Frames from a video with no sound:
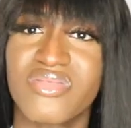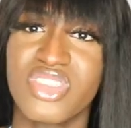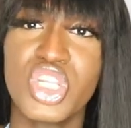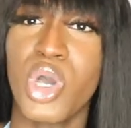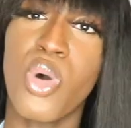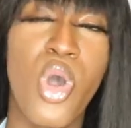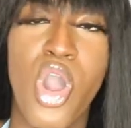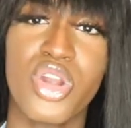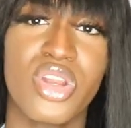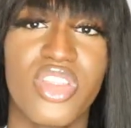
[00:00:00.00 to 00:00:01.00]
you know,
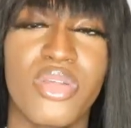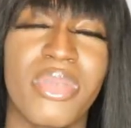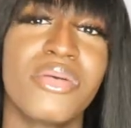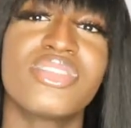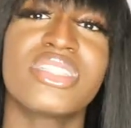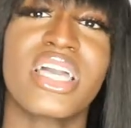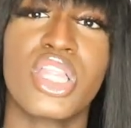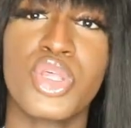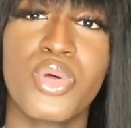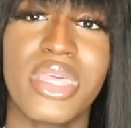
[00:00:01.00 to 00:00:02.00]
hard or nothing, but it was just like
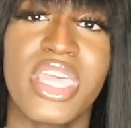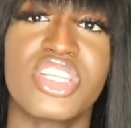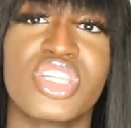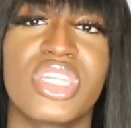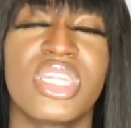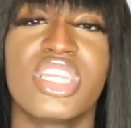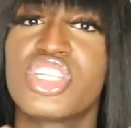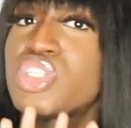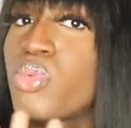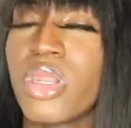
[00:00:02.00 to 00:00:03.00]
a little itch and then it
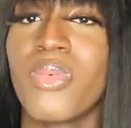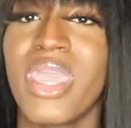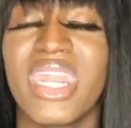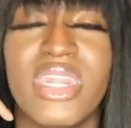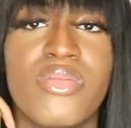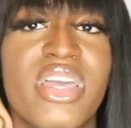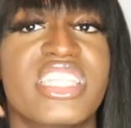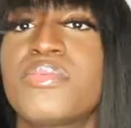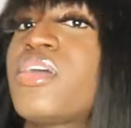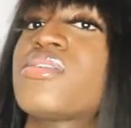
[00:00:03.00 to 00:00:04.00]
just went away. I didn't
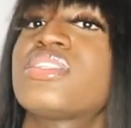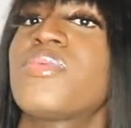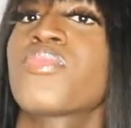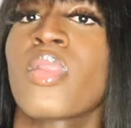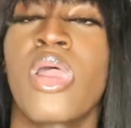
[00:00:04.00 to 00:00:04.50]
experience it.